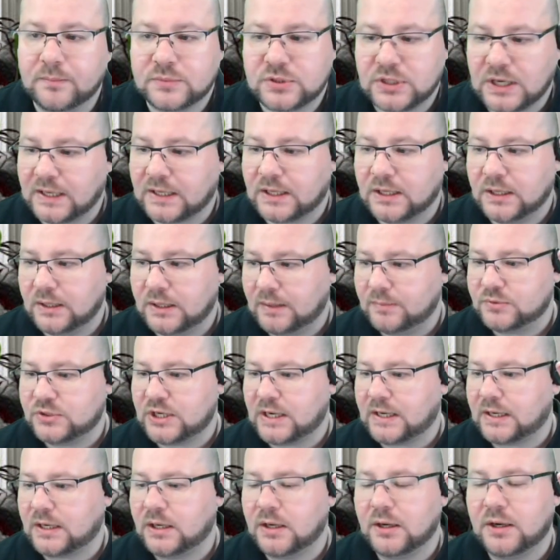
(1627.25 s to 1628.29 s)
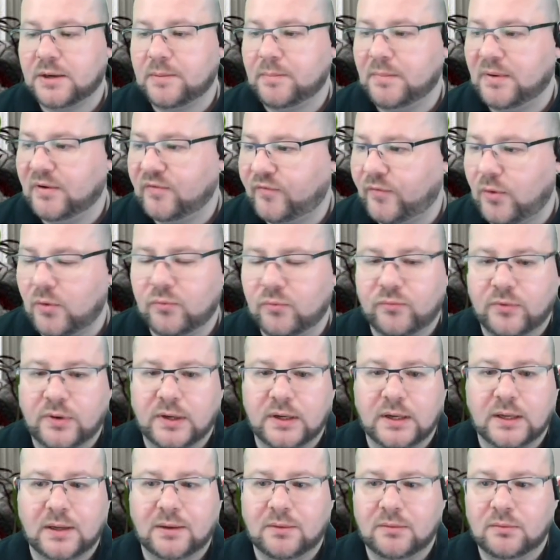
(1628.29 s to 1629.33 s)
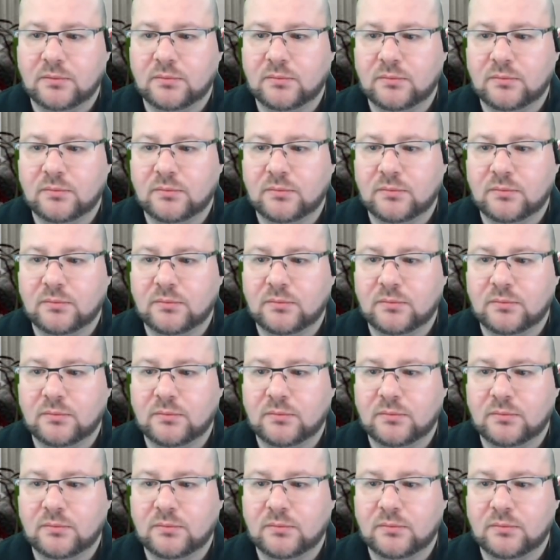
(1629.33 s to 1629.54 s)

checking it. I'm checking it in my phone right now.